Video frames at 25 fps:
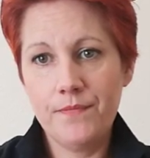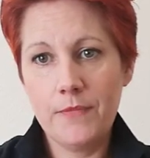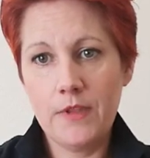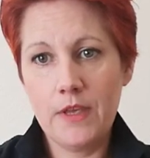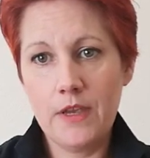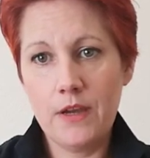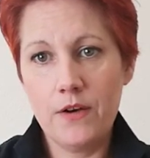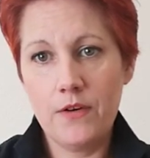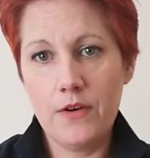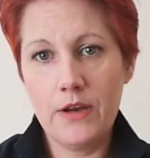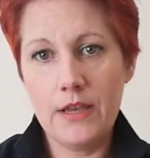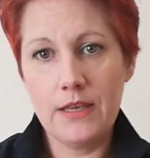
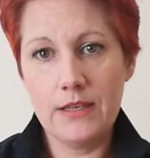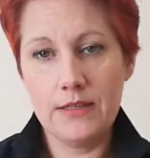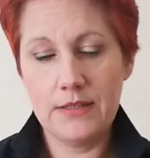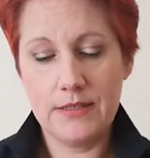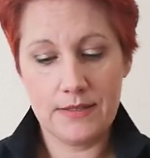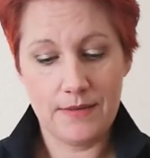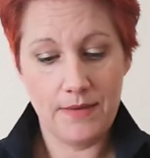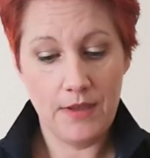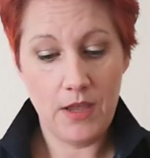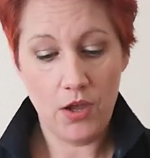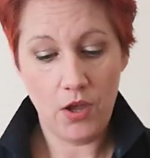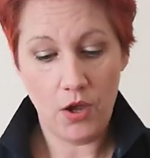There he
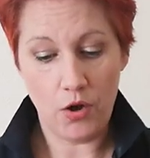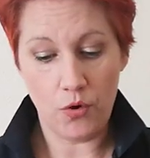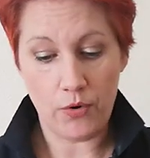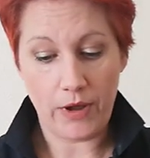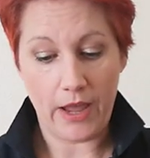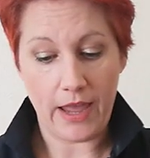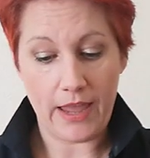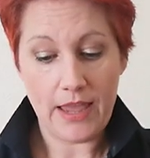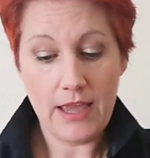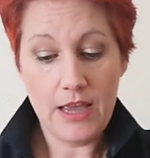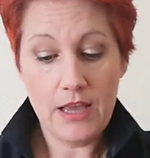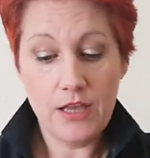is.
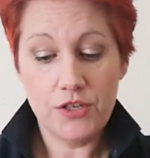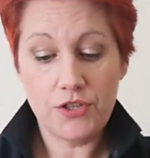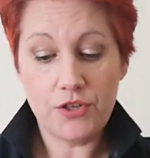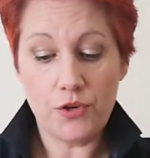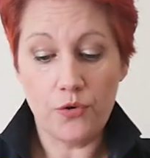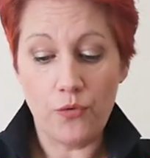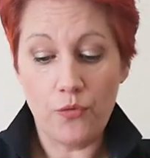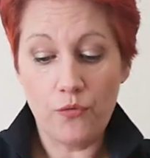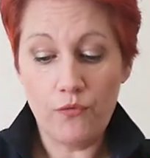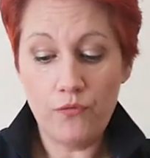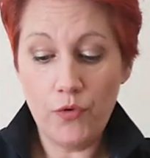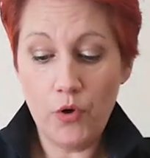Okay,
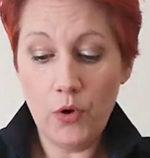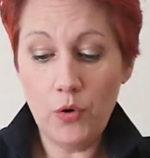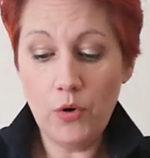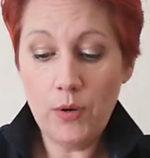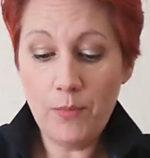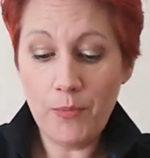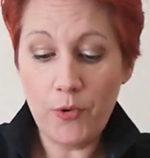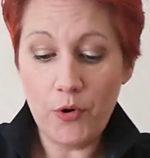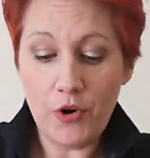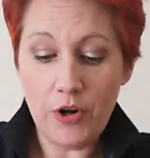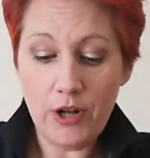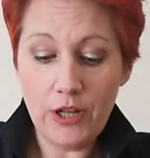so roll
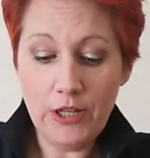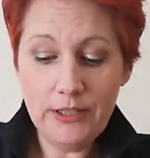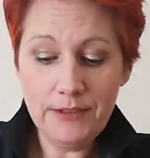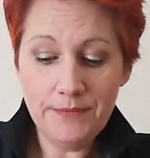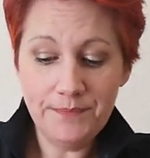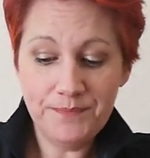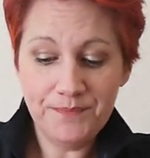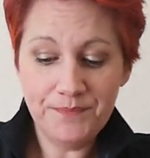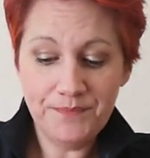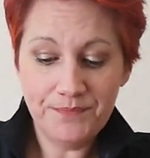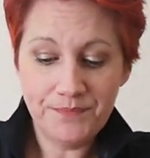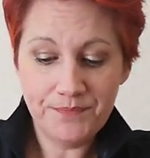a
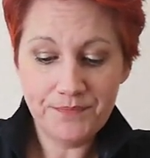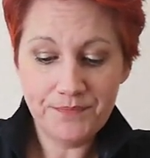ball.